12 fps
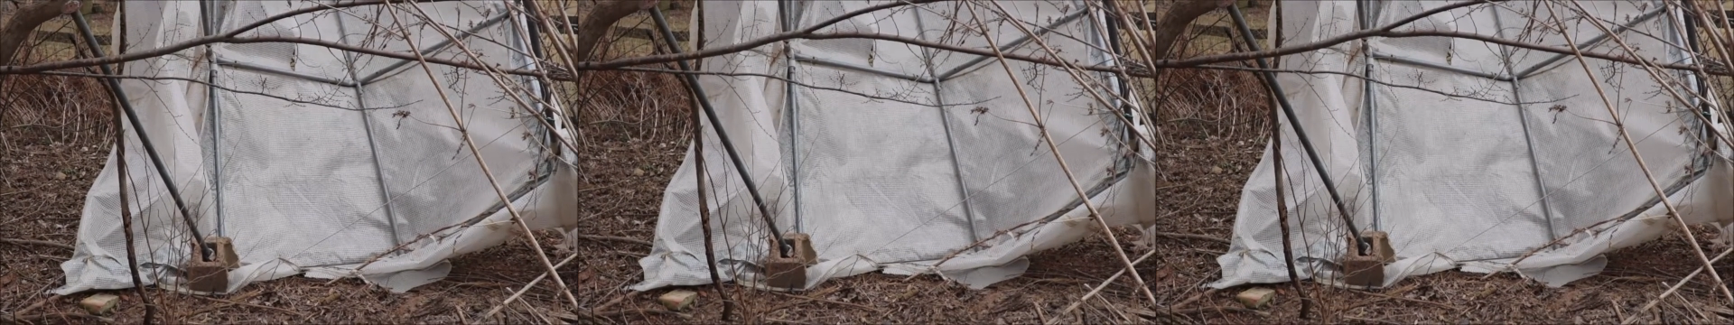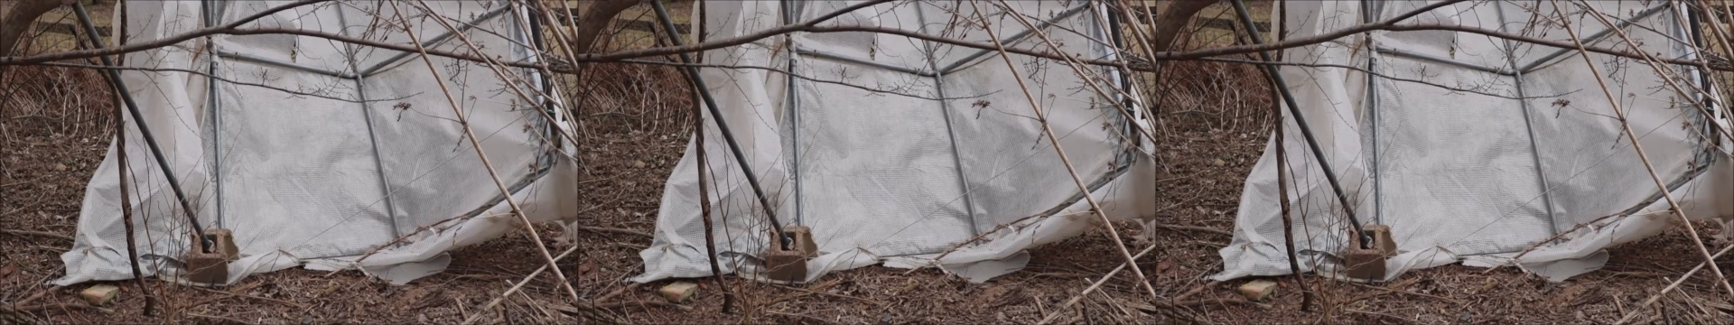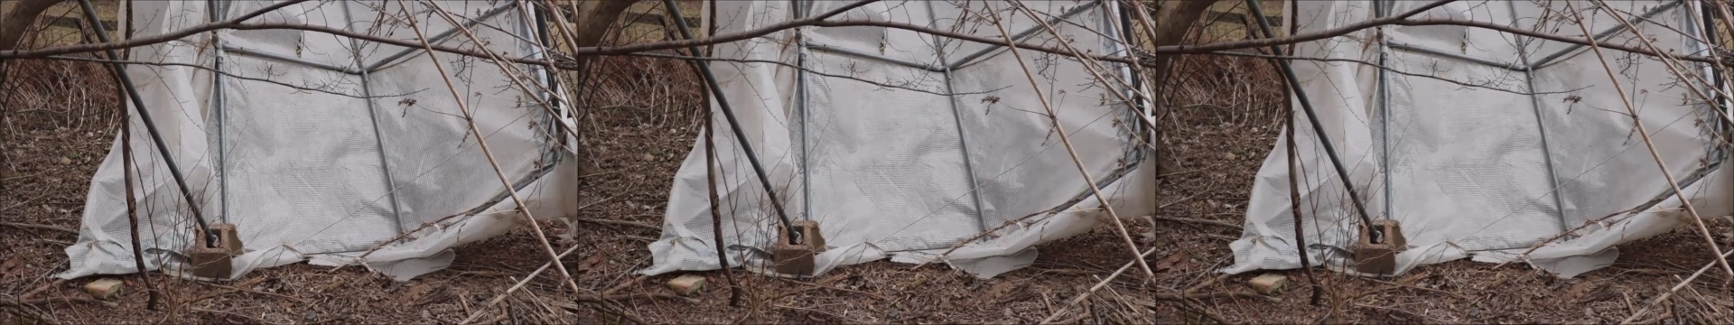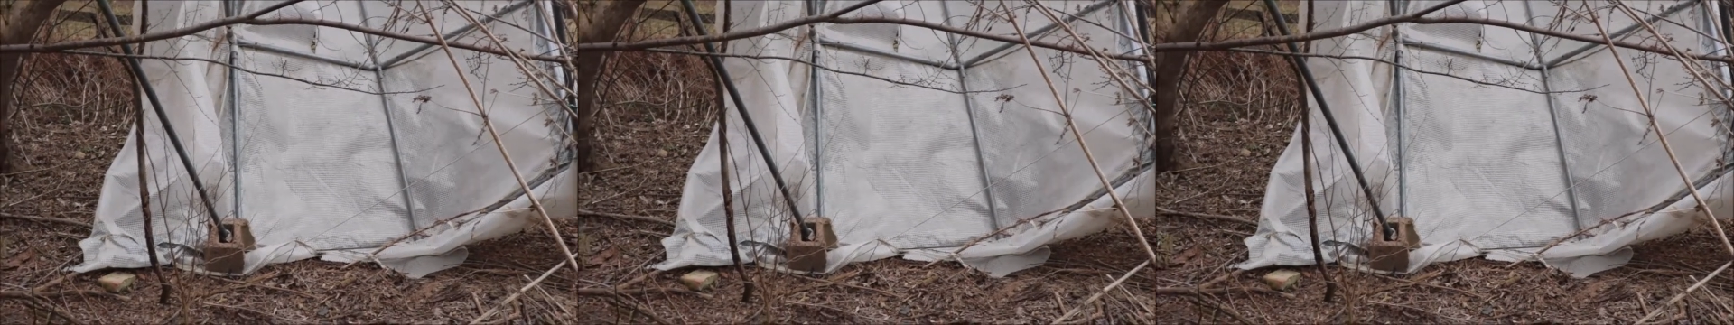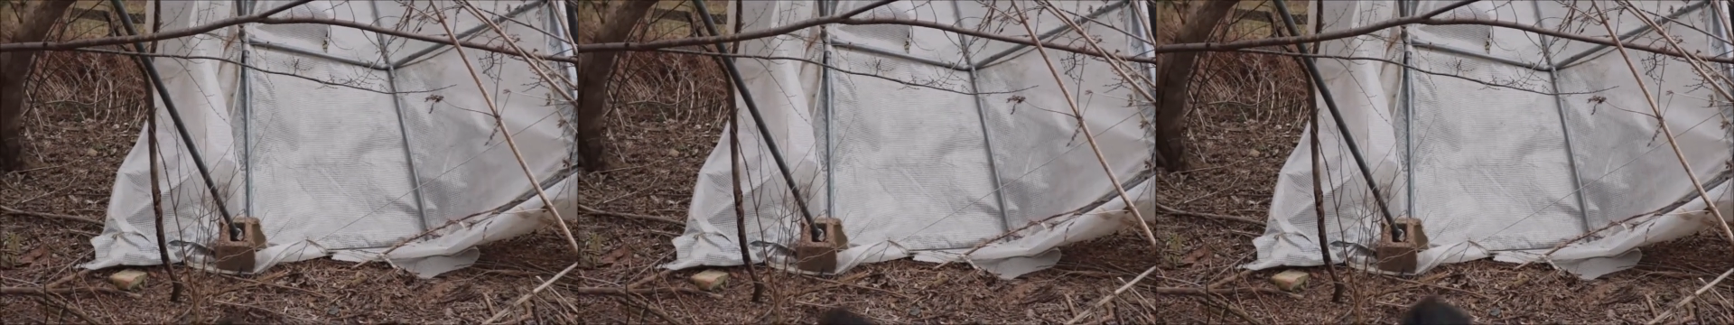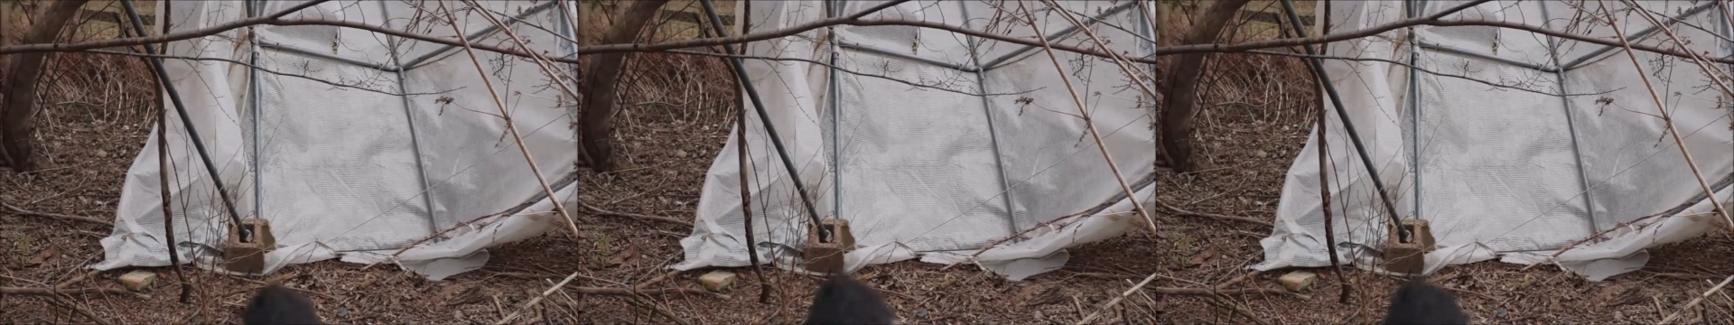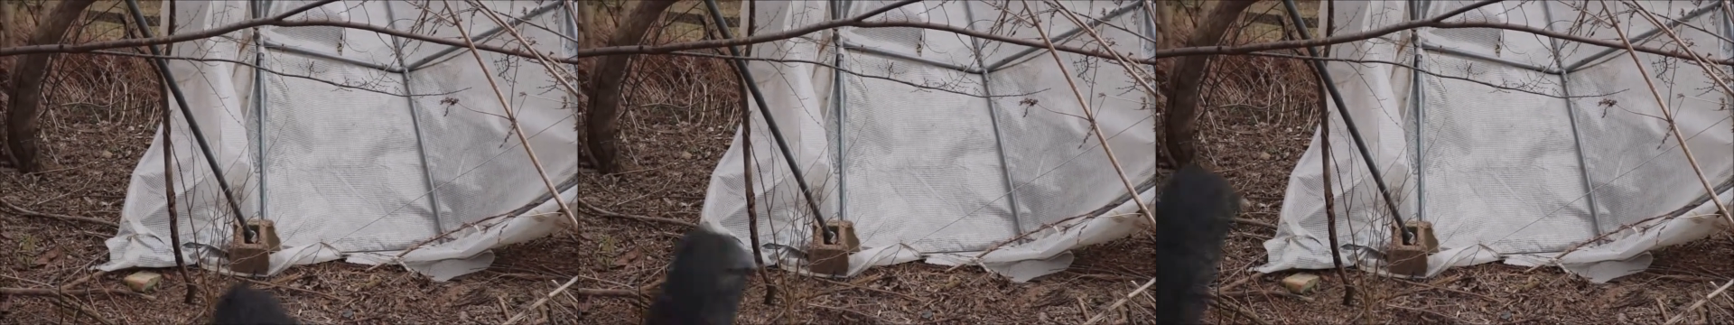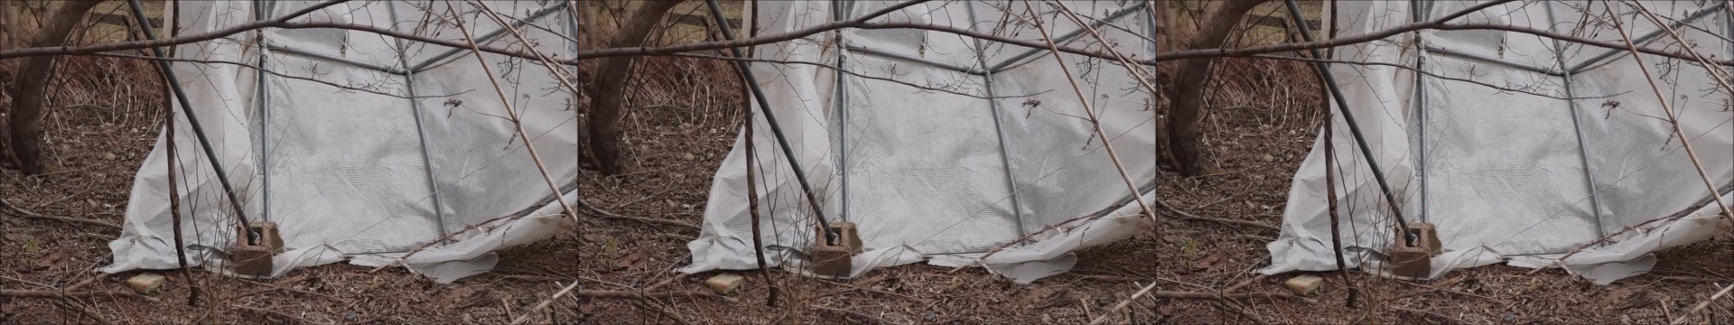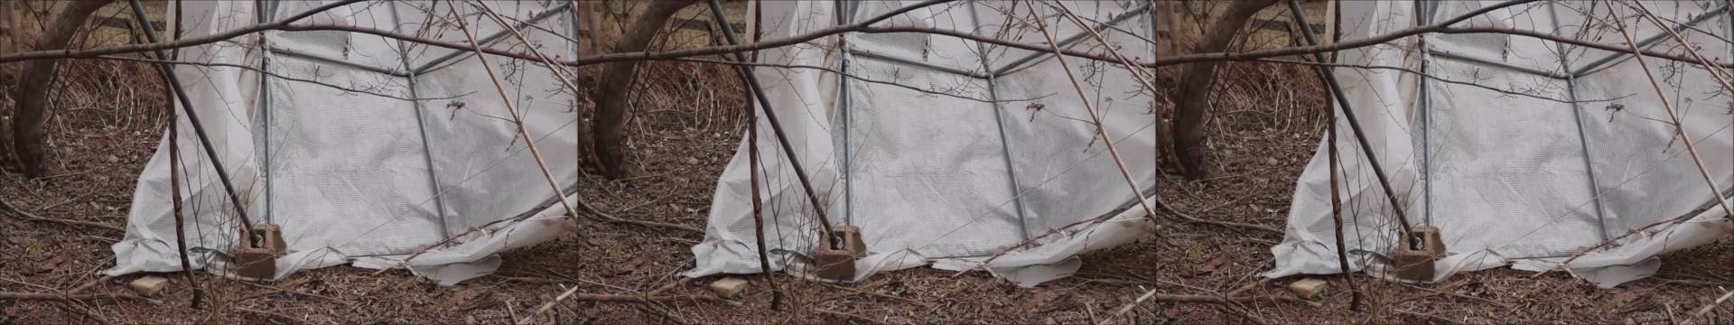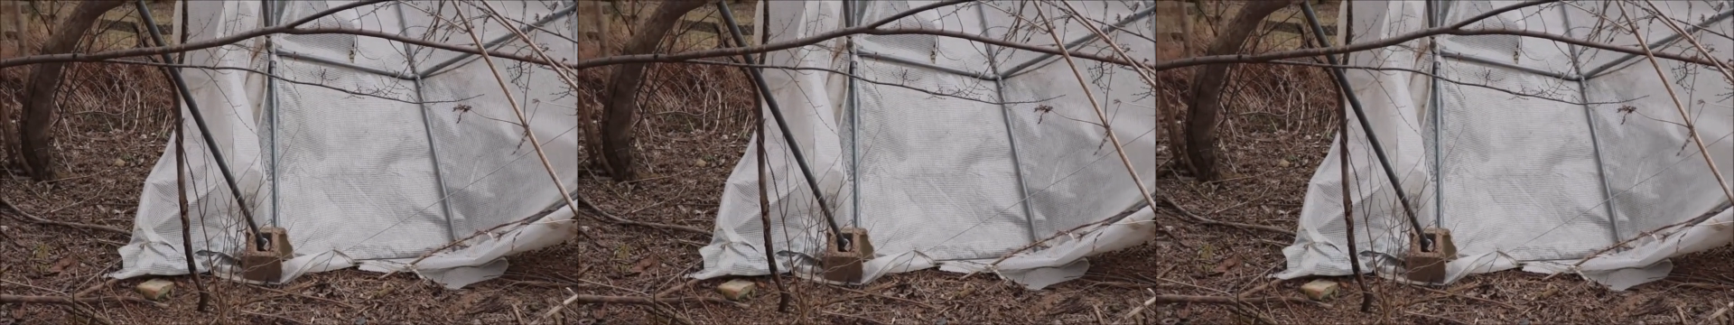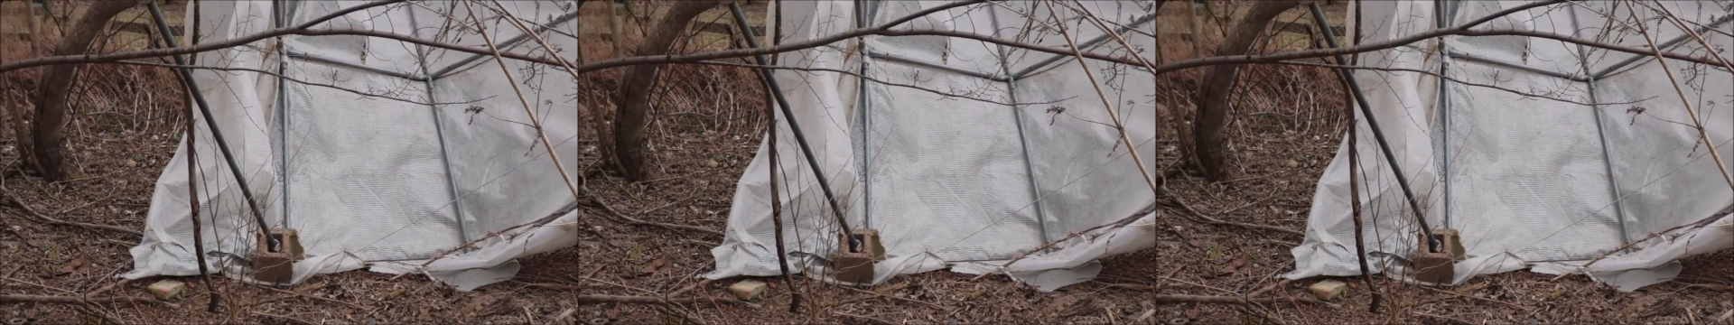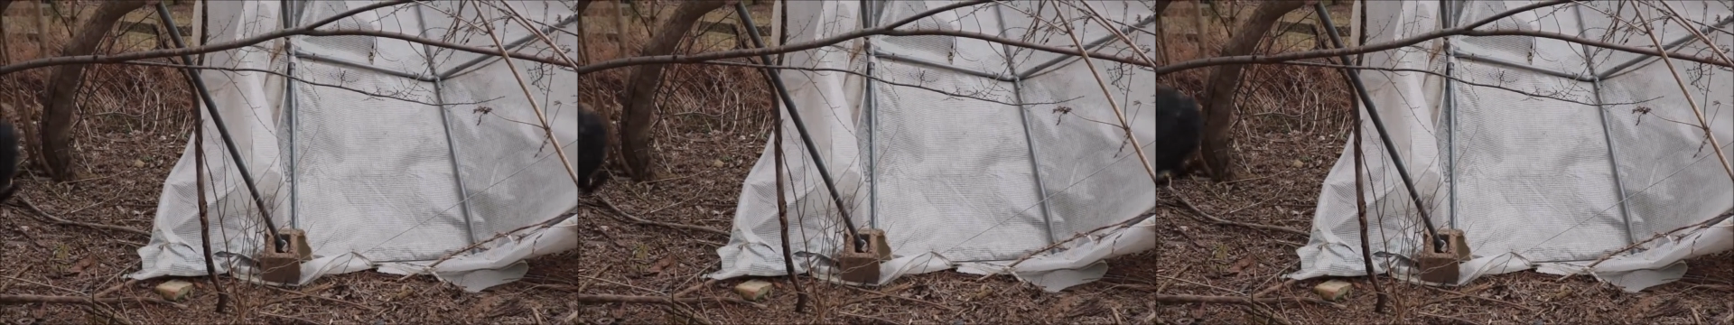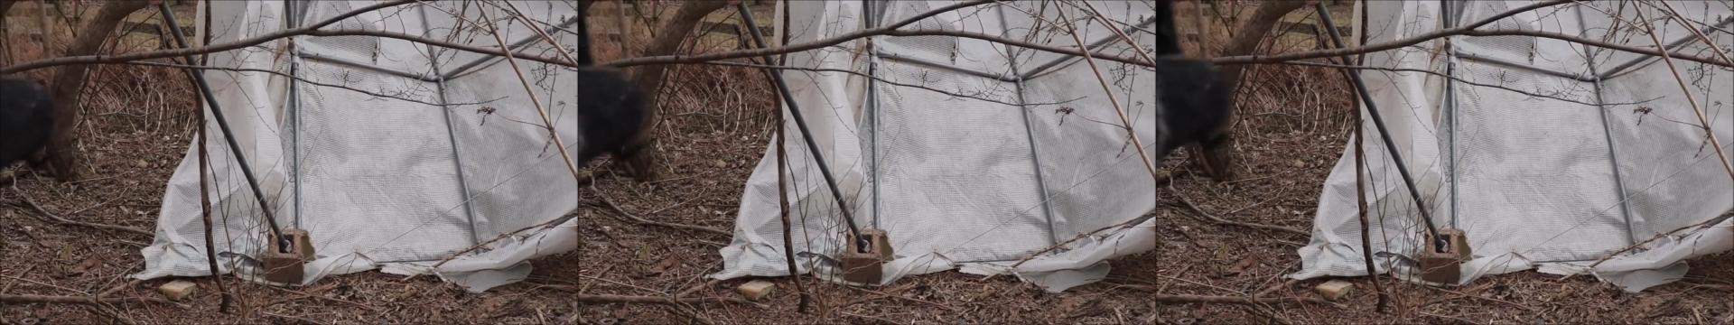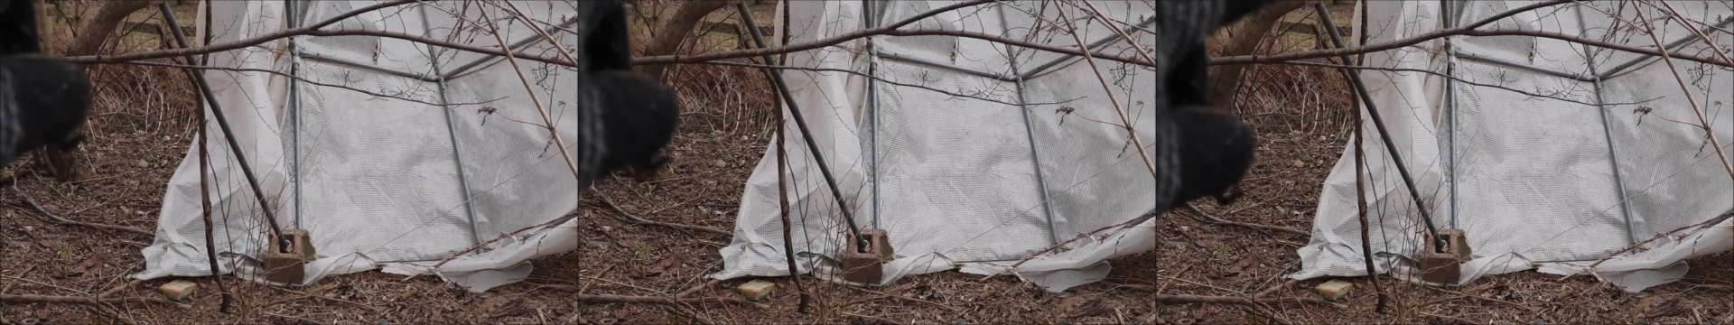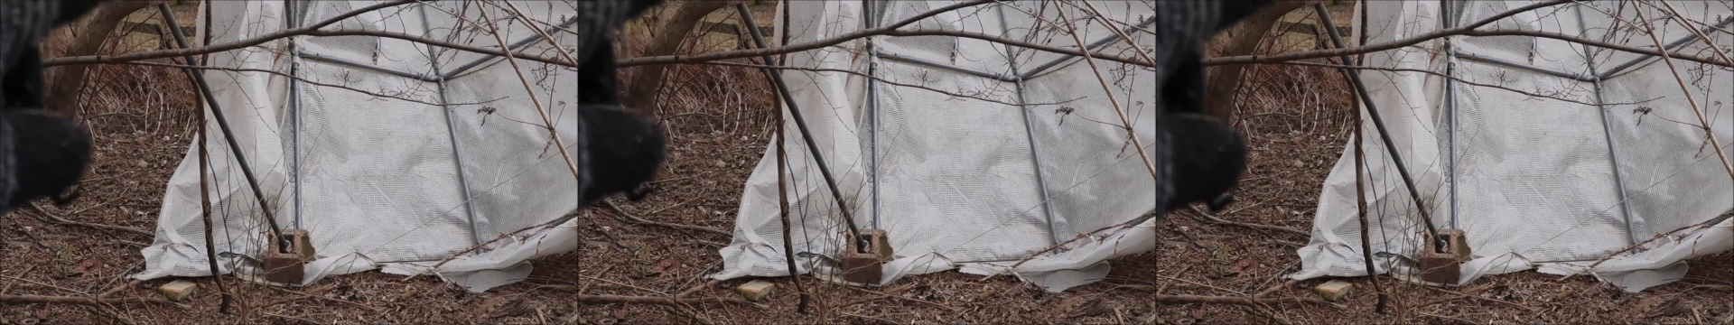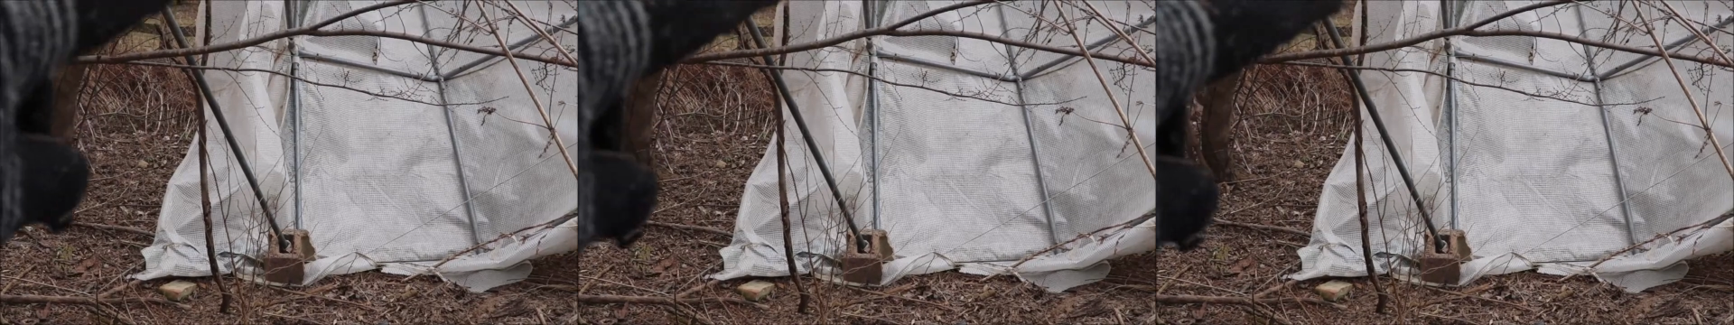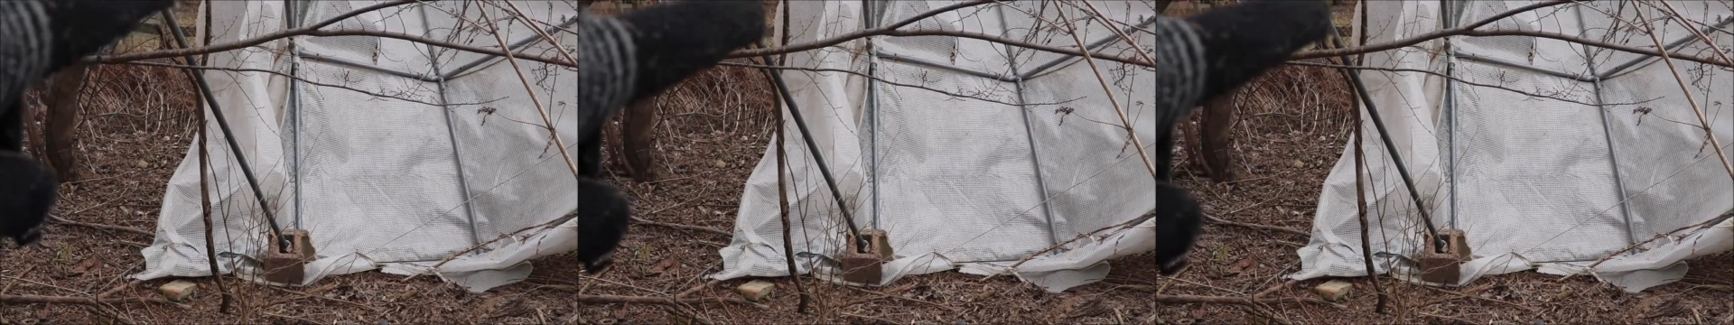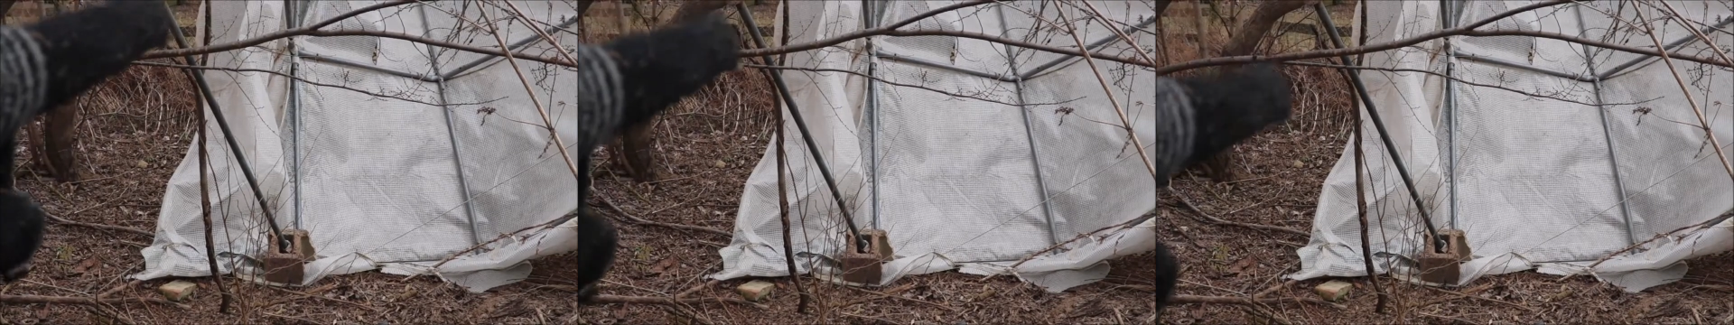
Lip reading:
No face is visible, so there are no lips to read.